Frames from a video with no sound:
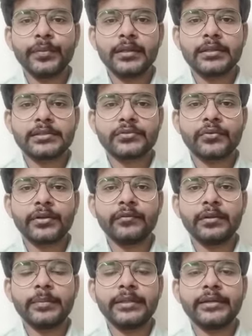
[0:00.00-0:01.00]
string
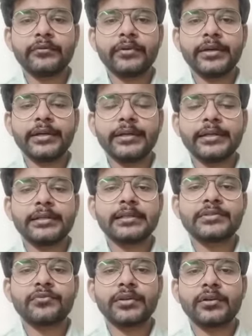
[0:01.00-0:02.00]
will be created in the
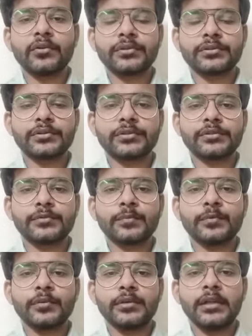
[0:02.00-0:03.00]
string constant
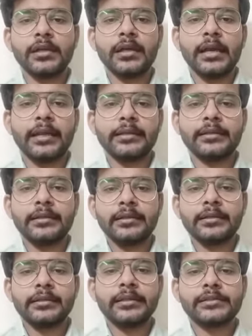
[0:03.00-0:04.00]
pool and
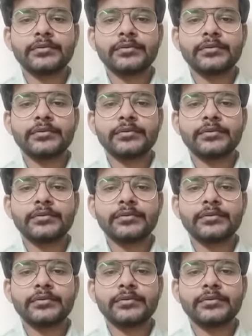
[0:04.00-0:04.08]
this